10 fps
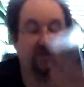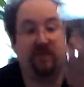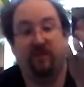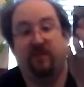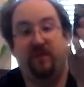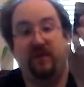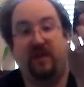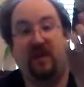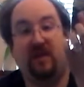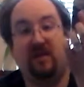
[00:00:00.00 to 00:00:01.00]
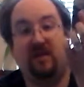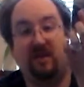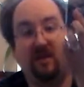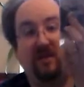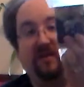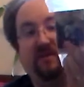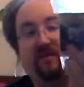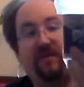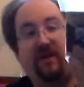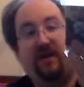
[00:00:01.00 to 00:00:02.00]
So neat,
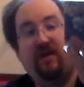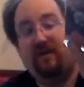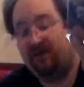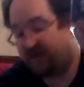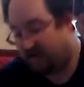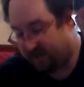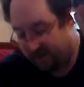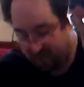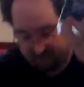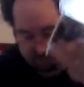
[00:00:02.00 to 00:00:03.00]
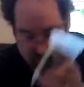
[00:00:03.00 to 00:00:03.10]
very neat little card game.